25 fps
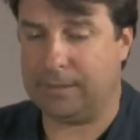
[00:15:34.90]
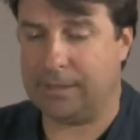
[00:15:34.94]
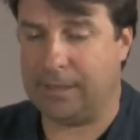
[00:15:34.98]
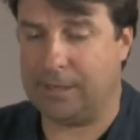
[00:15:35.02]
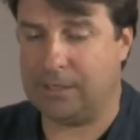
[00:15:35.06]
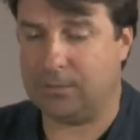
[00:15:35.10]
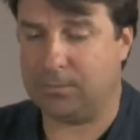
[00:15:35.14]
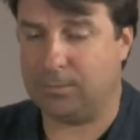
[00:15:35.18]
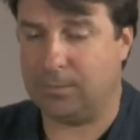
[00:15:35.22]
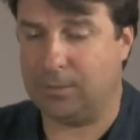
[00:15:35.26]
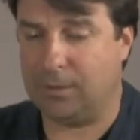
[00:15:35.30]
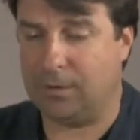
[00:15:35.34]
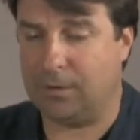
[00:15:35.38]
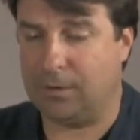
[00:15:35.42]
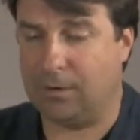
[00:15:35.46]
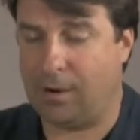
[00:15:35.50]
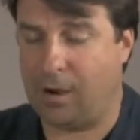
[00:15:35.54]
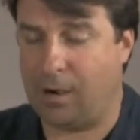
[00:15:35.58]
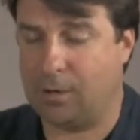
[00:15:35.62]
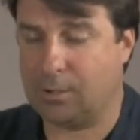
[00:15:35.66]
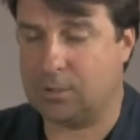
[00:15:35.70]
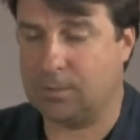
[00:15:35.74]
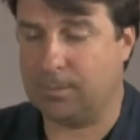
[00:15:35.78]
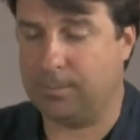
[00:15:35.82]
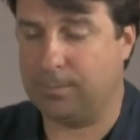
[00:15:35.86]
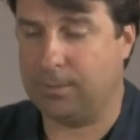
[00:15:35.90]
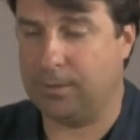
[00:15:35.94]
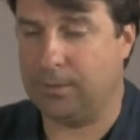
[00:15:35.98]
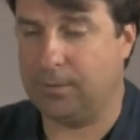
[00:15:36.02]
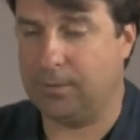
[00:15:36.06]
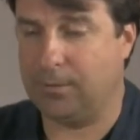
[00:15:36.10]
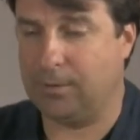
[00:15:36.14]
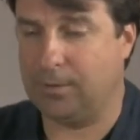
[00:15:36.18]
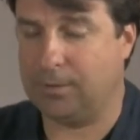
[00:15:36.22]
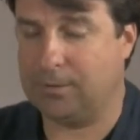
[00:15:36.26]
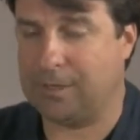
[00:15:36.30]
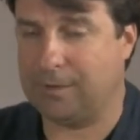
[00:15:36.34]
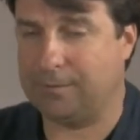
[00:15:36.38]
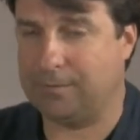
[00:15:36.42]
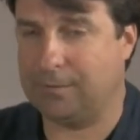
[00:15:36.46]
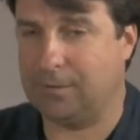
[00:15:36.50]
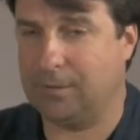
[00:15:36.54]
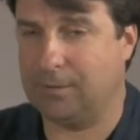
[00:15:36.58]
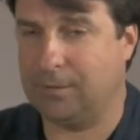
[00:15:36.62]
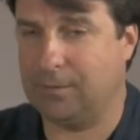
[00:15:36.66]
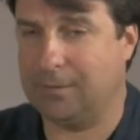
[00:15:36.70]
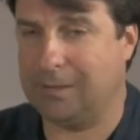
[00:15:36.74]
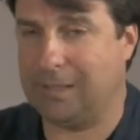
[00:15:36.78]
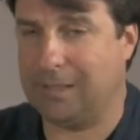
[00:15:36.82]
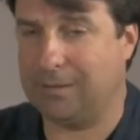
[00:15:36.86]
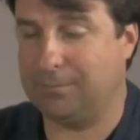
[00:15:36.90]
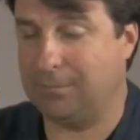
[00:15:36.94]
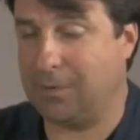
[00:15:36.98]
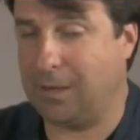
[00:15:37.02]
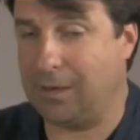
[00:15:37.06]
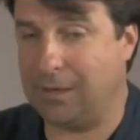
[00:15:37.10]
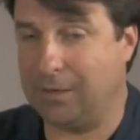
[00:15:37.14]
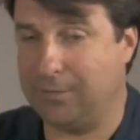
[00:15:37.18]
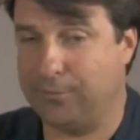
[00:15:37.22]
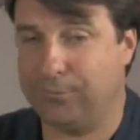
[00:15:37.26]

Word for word: case where entrepreneurs have to get money,